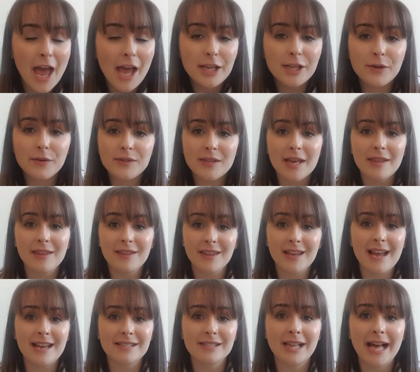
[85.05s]
You said that the
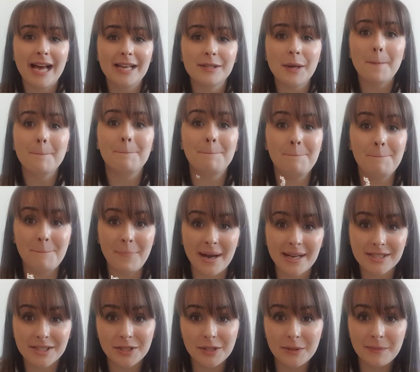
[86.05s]
castle has
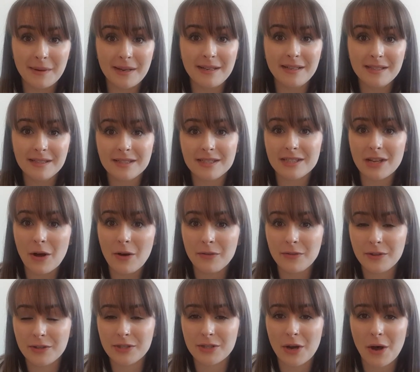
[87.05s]
battlements on
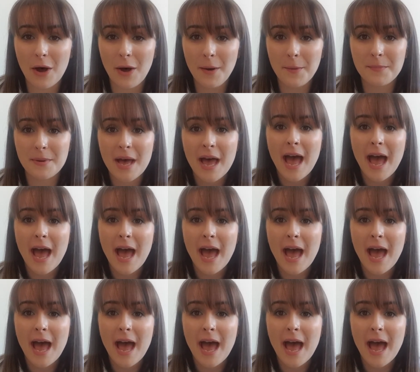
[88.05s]
the top,